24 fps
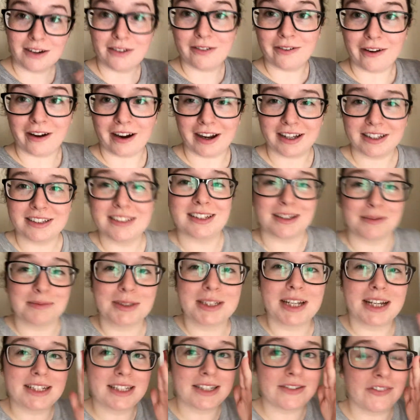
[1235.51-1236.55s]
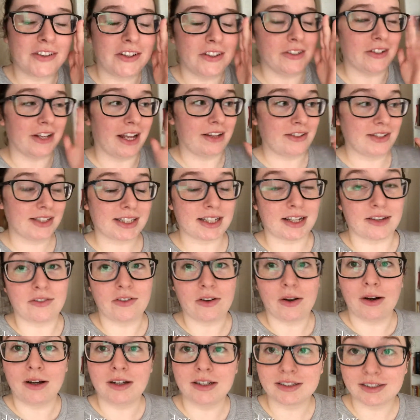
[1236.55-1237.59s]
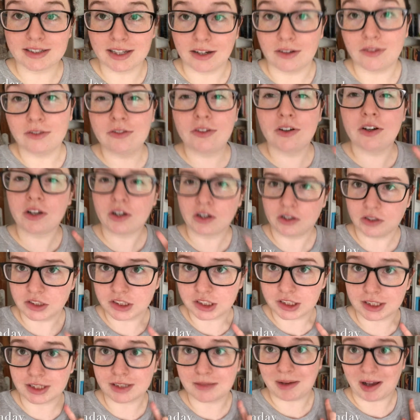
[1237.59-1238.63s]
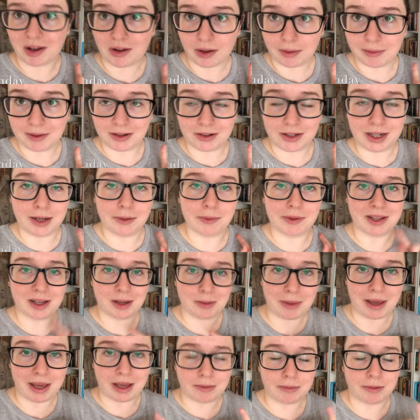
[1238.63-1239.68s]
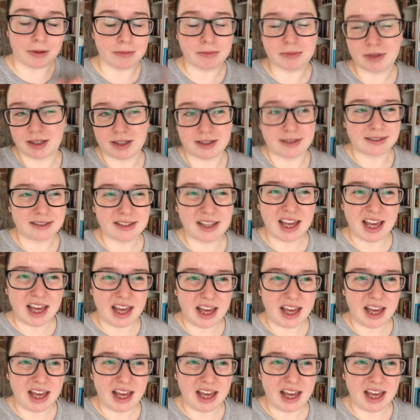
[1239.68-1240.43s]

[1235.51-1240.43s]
Right, so I'm starting to feel less self-conscious about coming on here with no makeup on, because